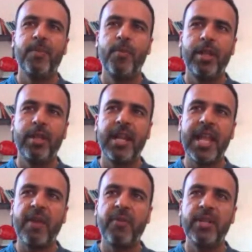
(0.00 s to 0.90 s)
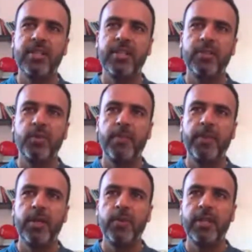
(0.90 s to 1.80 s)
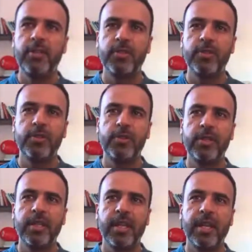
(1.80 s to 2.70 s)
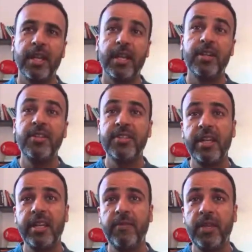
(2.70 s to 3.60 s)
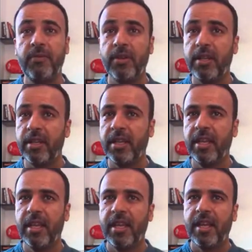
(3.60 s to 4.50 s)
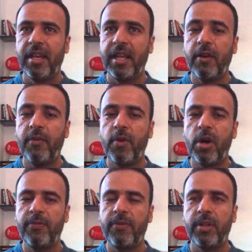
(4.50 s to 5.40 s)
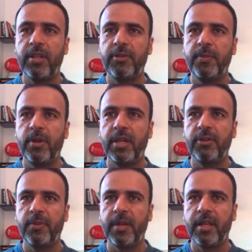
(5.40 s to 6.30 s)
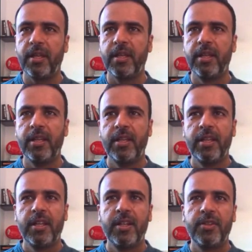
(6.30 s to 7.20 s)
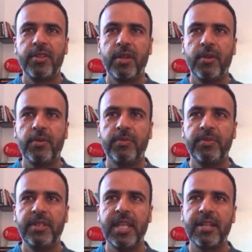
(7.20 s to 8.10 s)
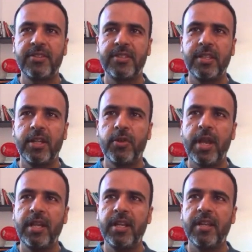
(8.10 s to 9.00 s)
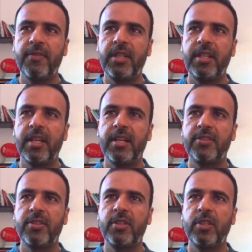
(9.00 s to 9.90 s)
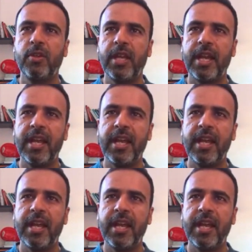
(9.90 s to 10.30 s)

and in more of the languages we'll be doing soon. And recently we won award for this book as well. So that's drawing data with kids.